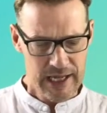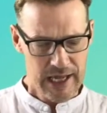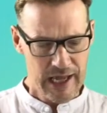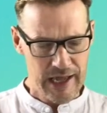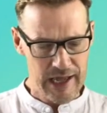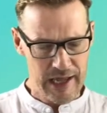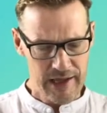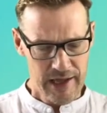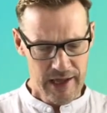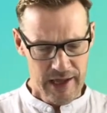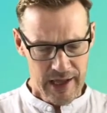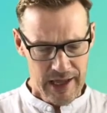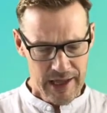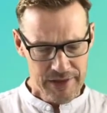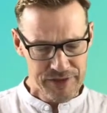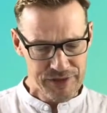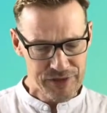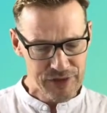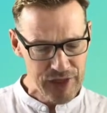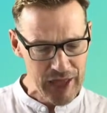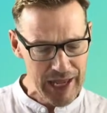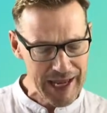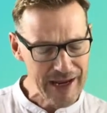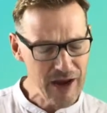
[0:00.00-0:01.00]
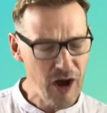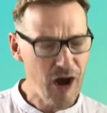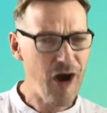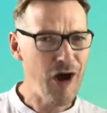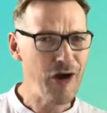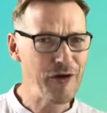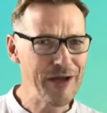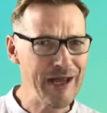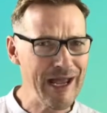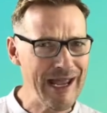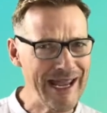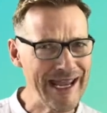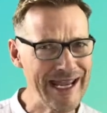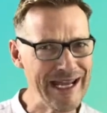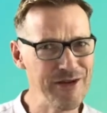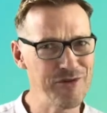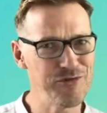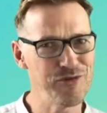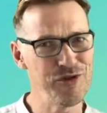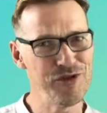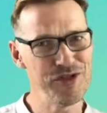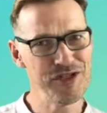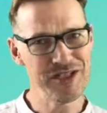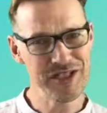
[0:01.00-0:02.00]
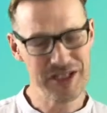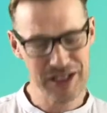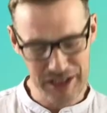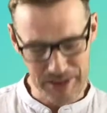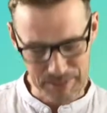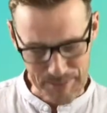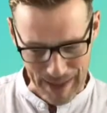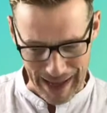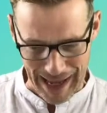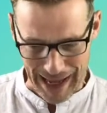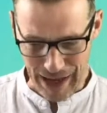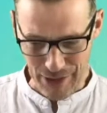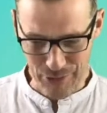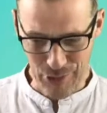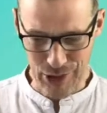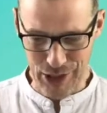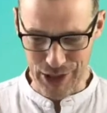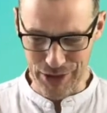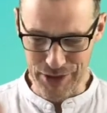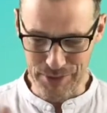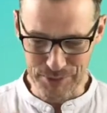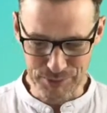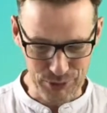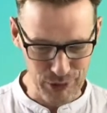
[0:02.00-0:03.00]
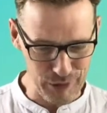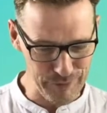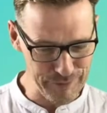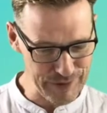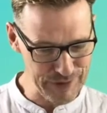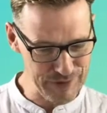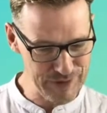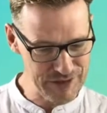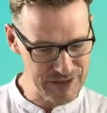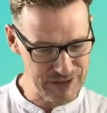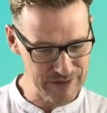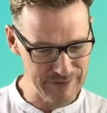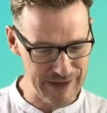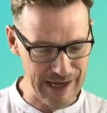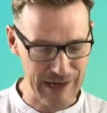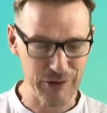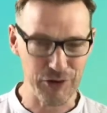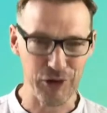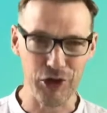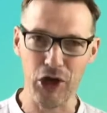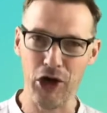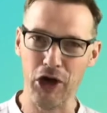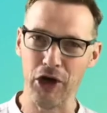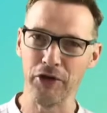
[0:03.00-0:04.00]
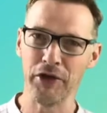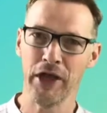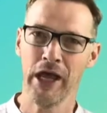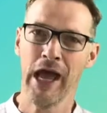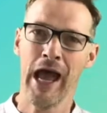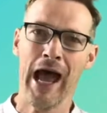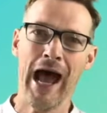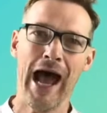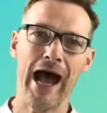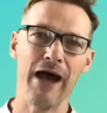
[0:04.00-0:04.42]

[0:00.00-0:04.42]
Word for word: uh, they aren't a hindrance to the power and the providence of our God.